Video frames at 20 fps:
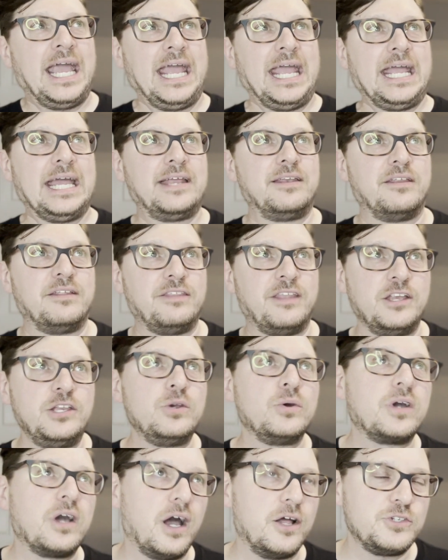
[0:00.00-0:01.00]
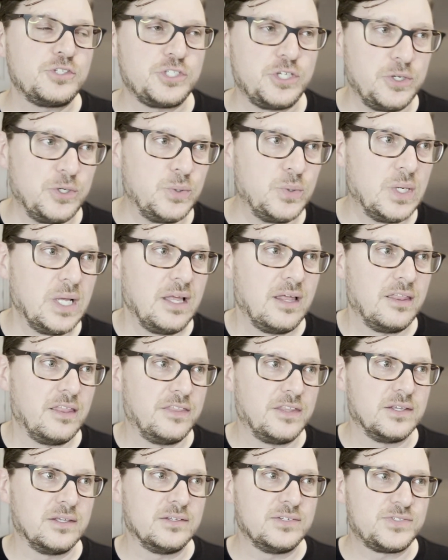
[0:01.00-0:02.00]
And then you cut to
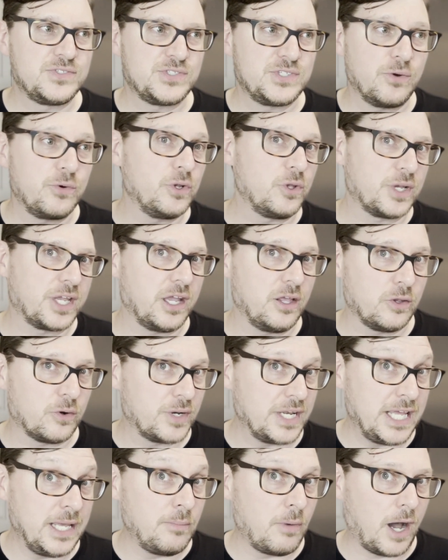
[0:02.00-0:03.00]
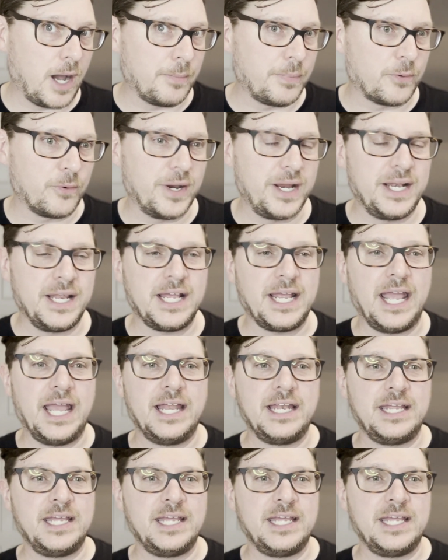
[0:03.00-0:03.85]
the serial killer and him operating and